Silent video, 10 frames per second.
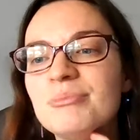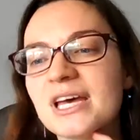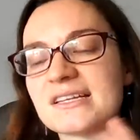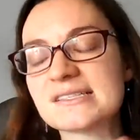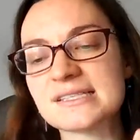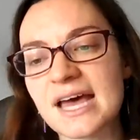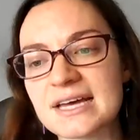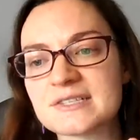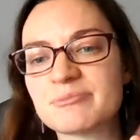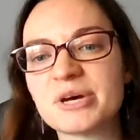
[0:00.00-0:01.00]
It
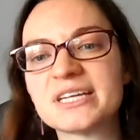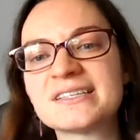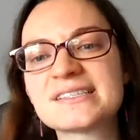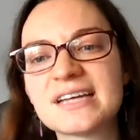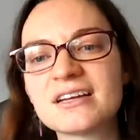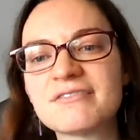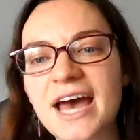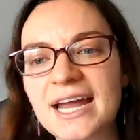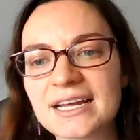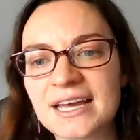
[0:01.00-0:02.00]
says, but instead of
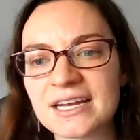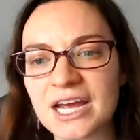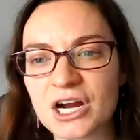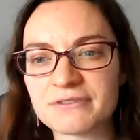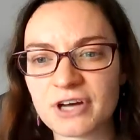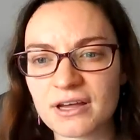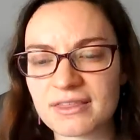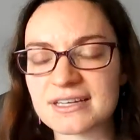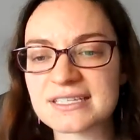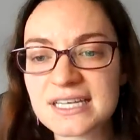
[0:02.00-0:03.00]
adding an air of
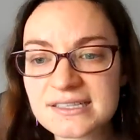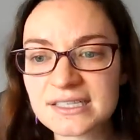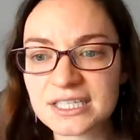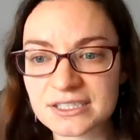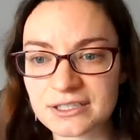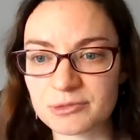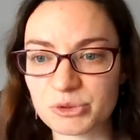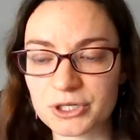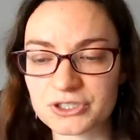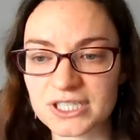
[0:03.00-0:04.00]
authenticity to the
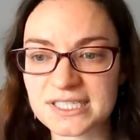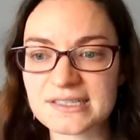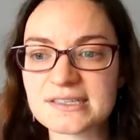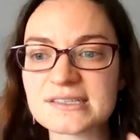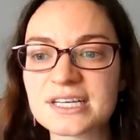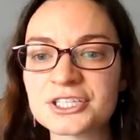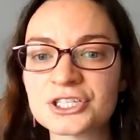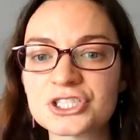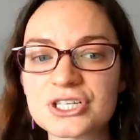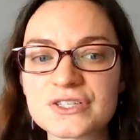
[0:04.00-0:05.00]
portraits, the
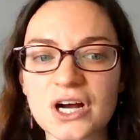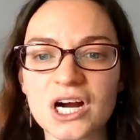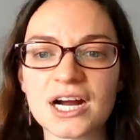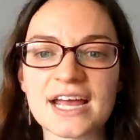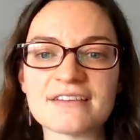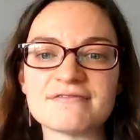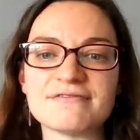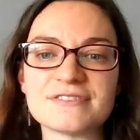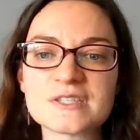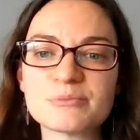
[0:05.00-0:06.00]
signatures are a
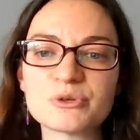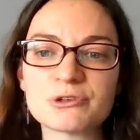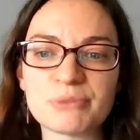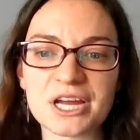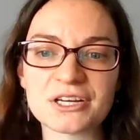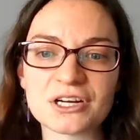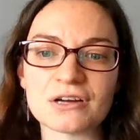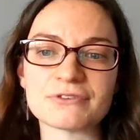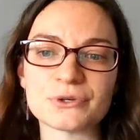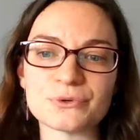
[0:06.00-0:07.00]
visible reminder
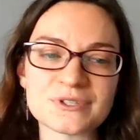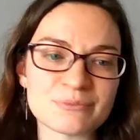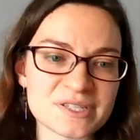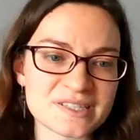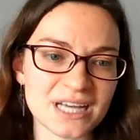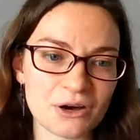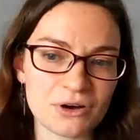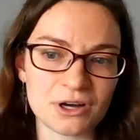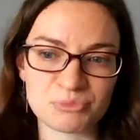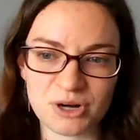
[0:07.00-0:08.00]
of who is missing out
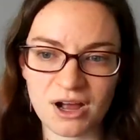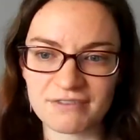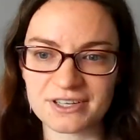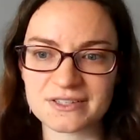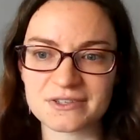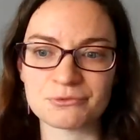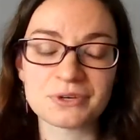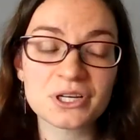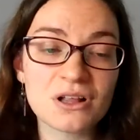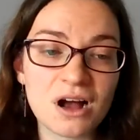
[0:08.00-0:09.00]
on profits,
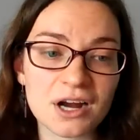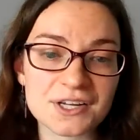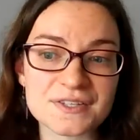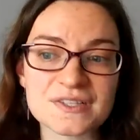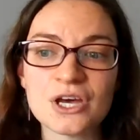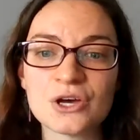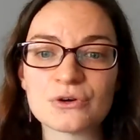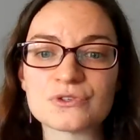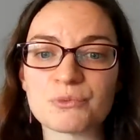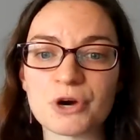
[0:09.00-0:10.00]
real artists
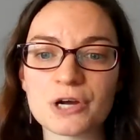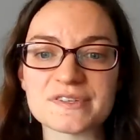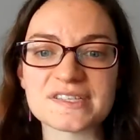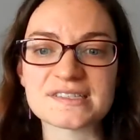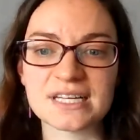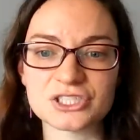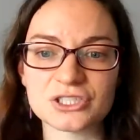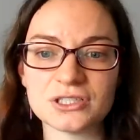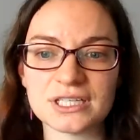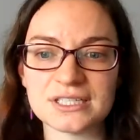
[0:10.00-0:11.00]
whose work was
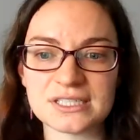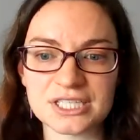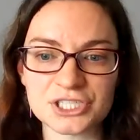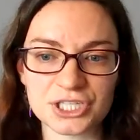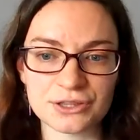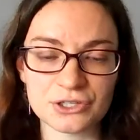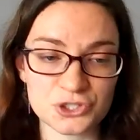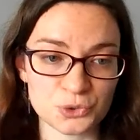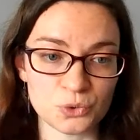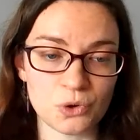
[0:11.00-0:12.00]
essential in teaching the
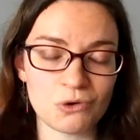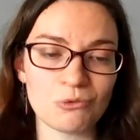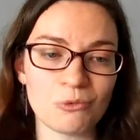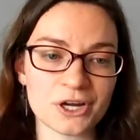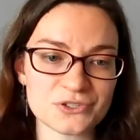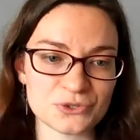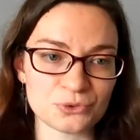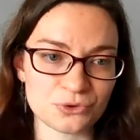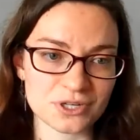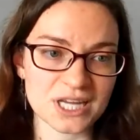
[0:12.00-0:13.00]
tool what to
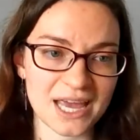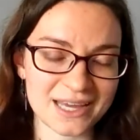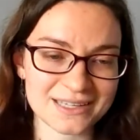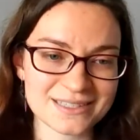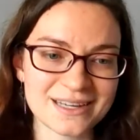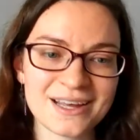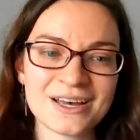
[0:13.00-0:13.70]
create.